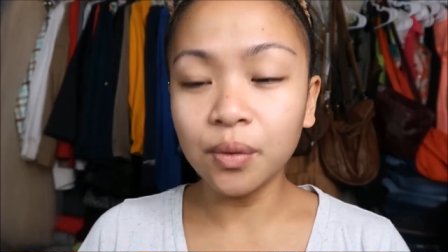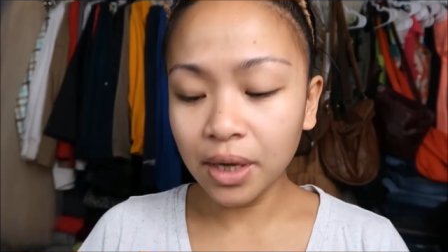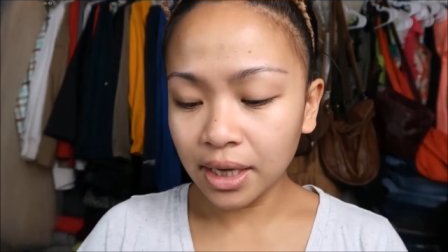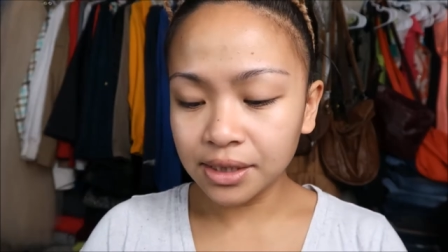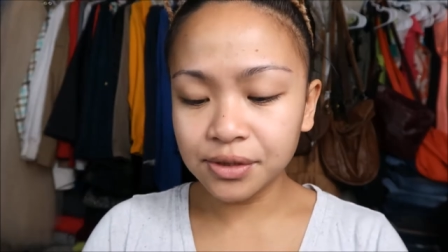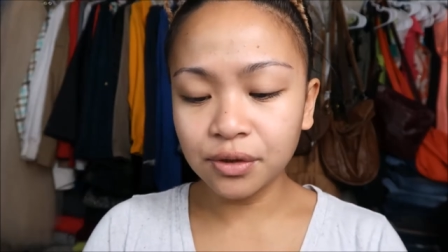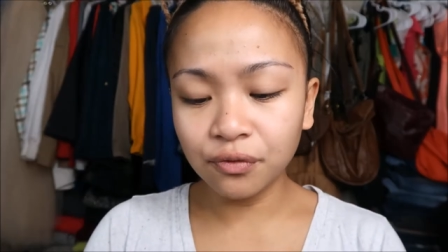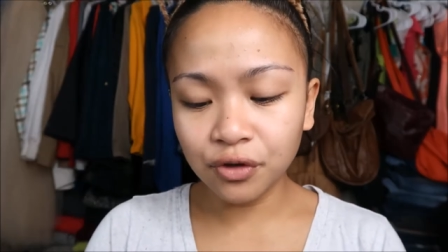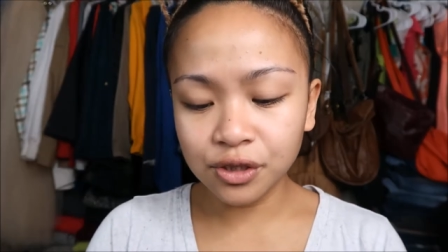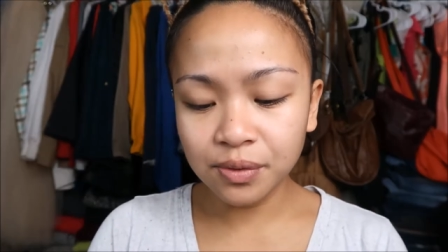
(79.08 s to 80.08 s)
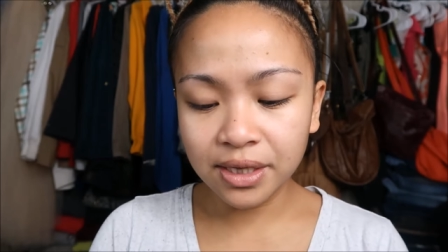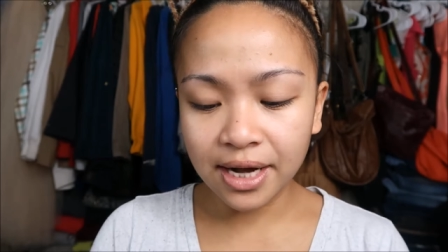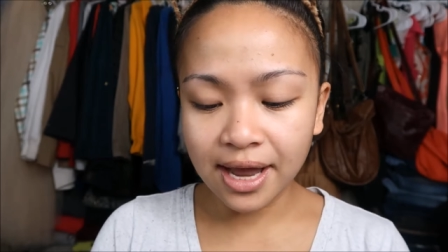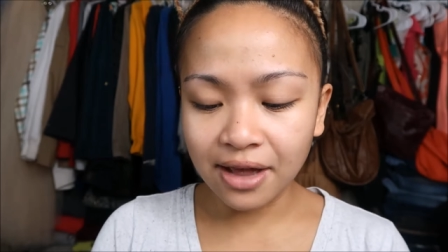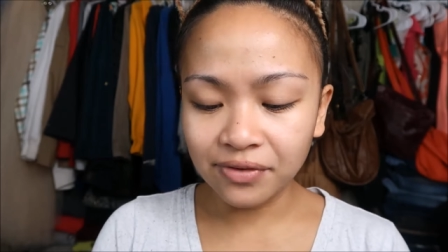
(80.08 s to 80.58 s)
Okay, so the first one that
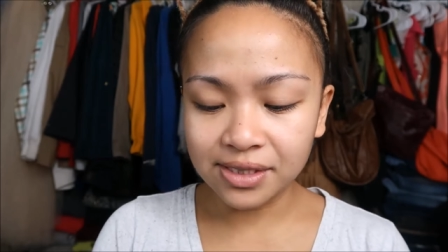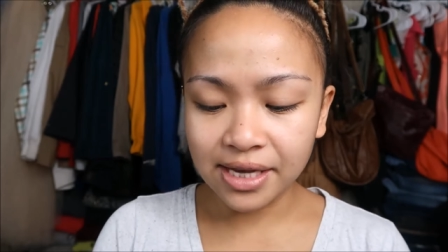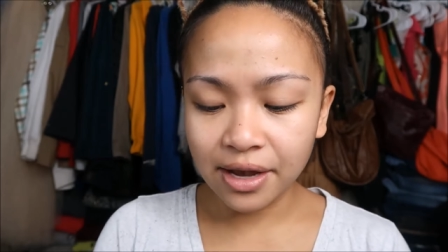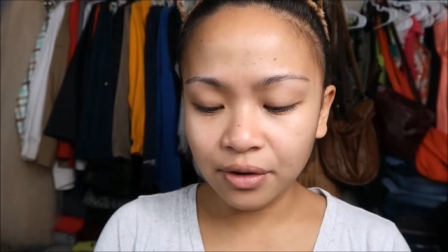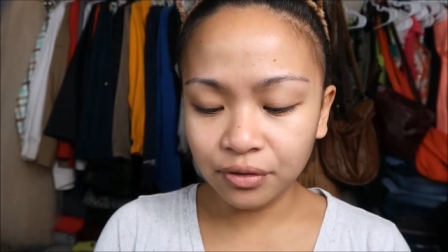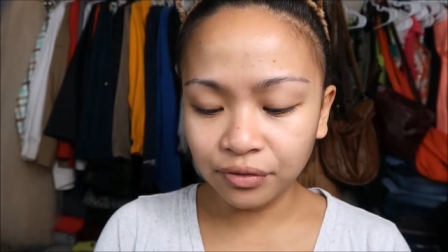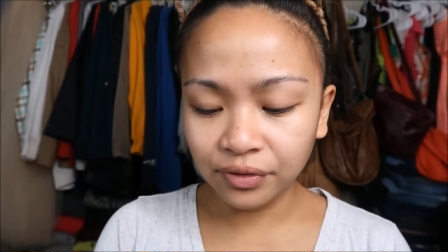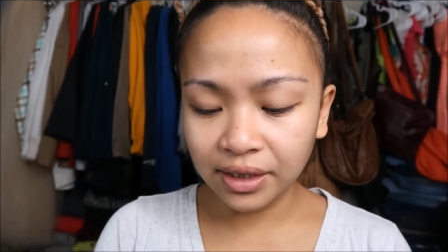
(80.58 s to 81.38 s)
I have is e.l.f.